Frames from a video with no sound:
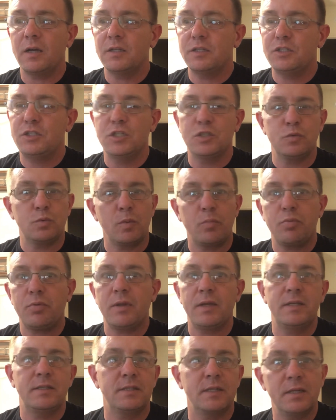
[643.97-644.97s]
Just
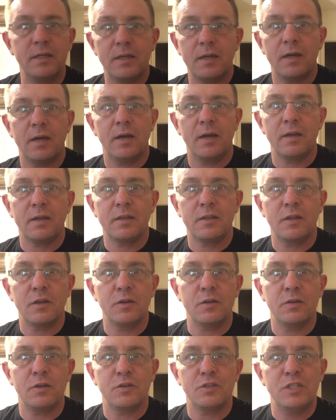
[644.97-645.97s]
replace it.
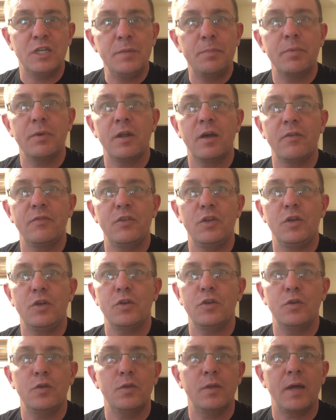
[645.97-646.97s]
They're cheap enough that you can
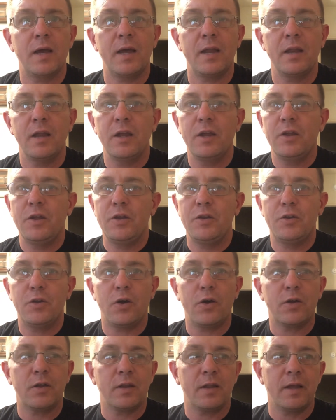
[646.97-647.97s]
do that. You're
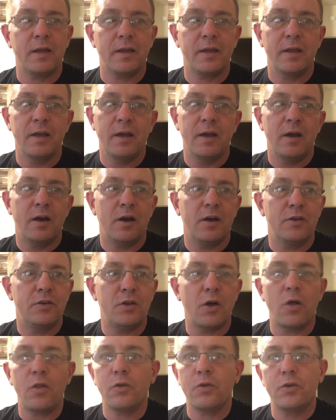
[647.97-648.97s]
talking like
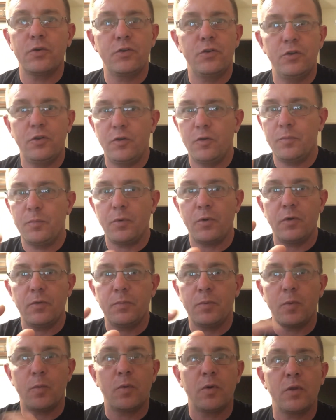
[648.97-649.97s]
$1 or $2 per
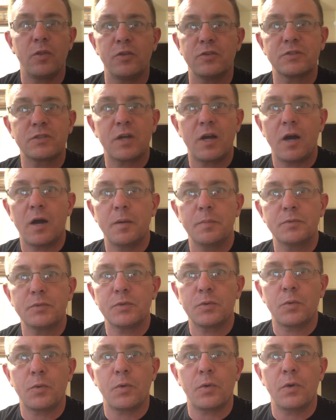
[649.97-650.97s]
one of those cups
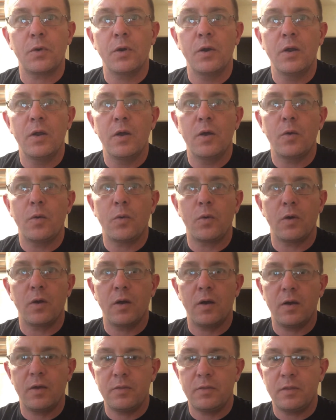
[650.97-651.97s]
or
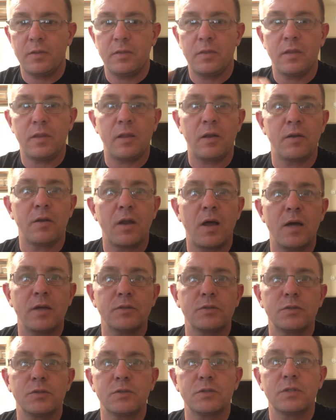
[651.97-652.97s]
the little
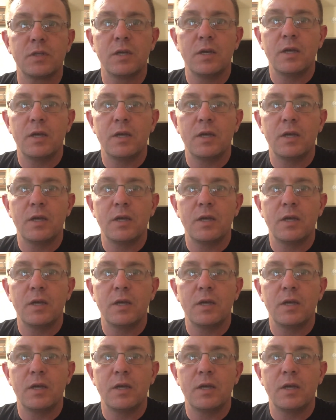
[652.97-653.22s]
nozzles.